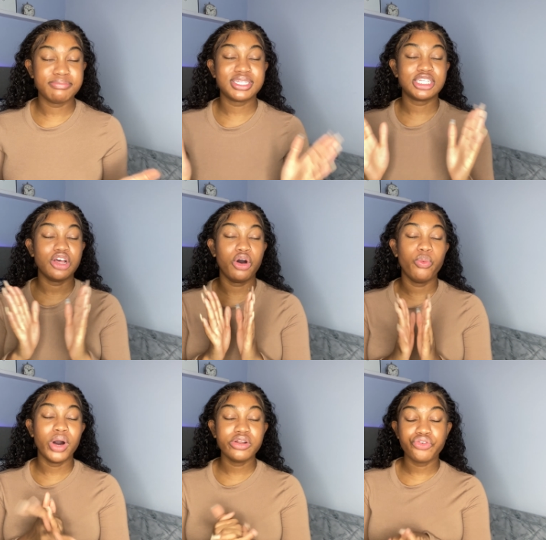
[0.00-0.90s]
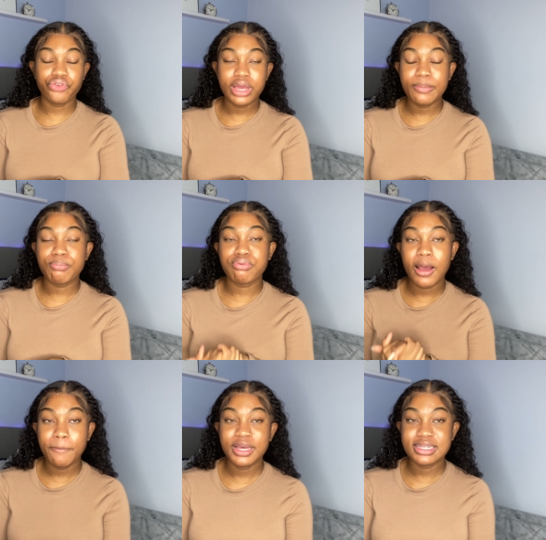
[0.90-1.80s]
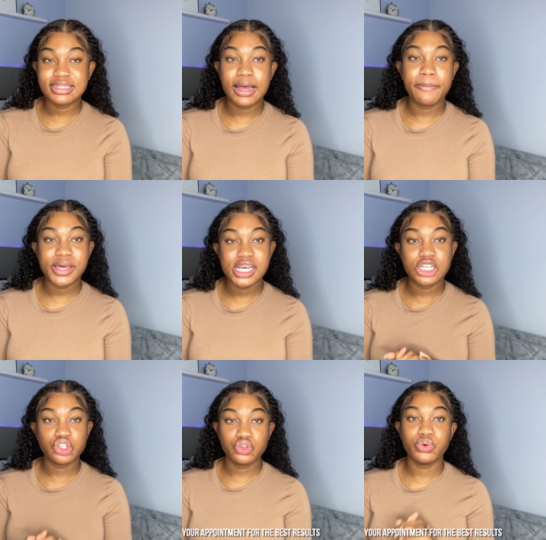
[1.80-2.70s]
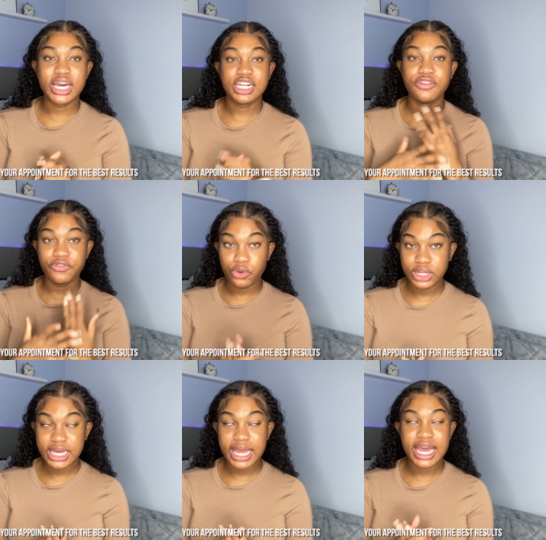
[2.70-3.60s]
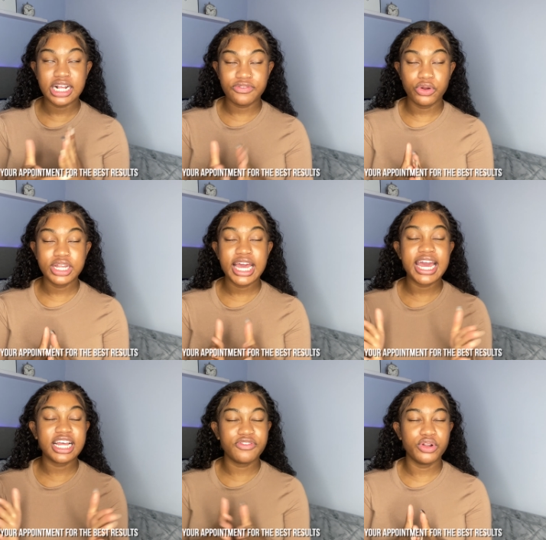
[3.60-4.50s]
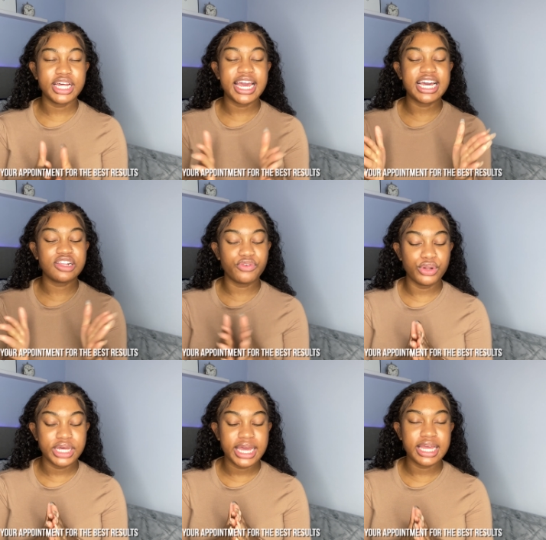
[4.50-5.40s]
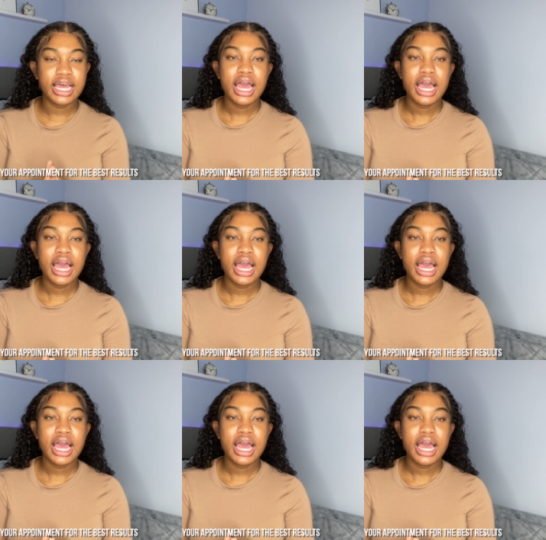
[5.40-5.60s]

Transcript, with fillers: So one great prepping step is to exfoliate, exfoliate, exfoliate, exfoliate.